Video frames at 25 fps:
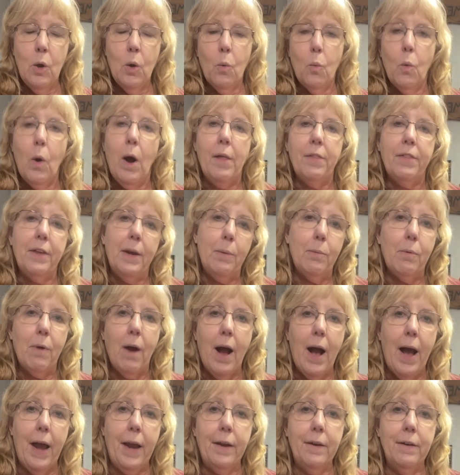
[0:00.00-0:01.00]
while they
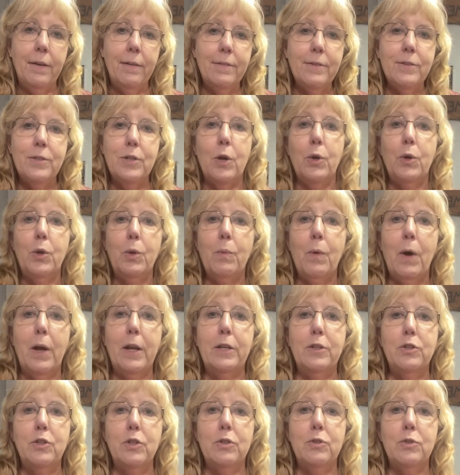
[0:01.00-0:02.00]
ride. So you want
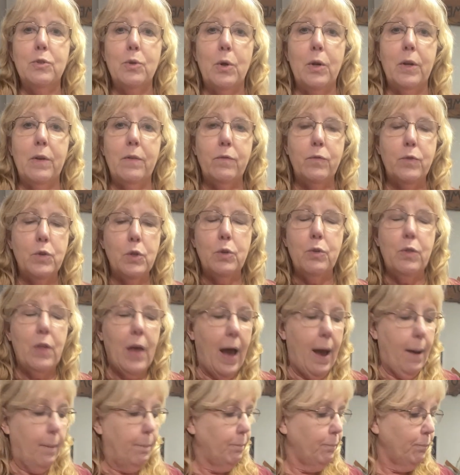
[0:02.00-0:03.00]
to just sort of do
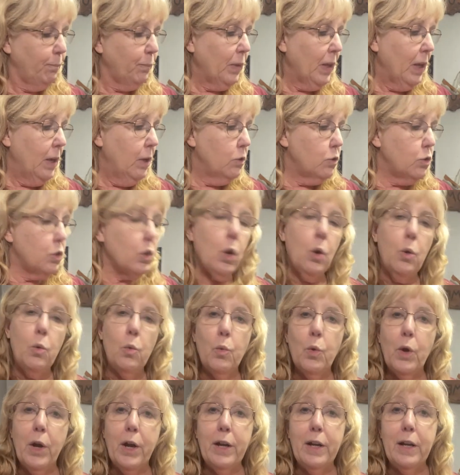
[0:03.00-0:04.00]
that. So
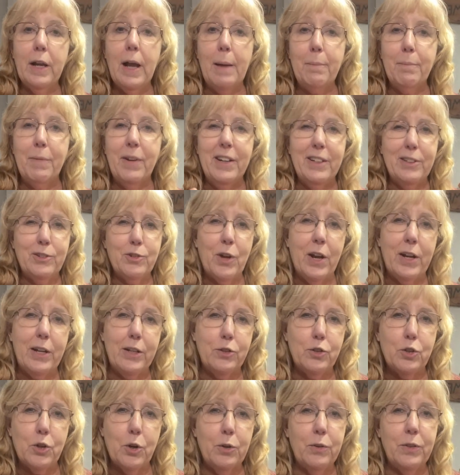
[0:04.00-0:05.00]
I'm gonna try to
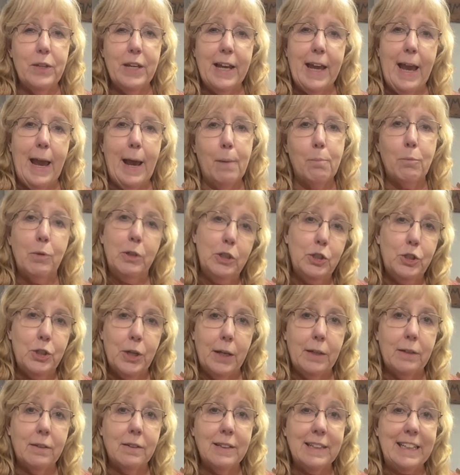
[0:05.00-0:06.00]
turn the camera
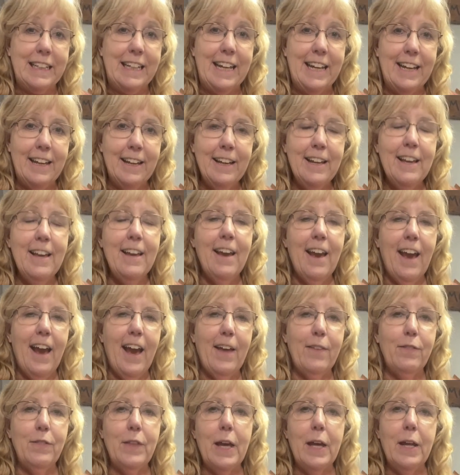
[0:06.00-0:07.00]
gently,
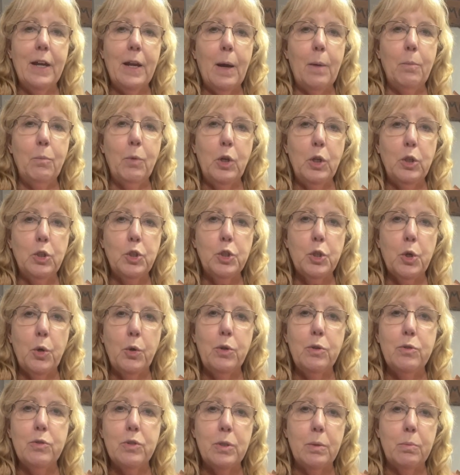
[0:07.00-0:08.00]
and then I'm going to show
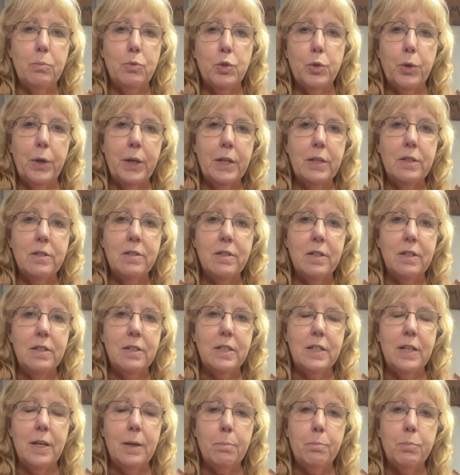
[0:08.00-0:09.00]
you some tricks and
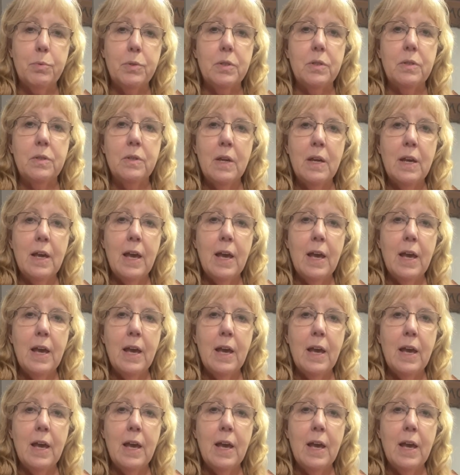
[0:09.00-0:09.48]
tips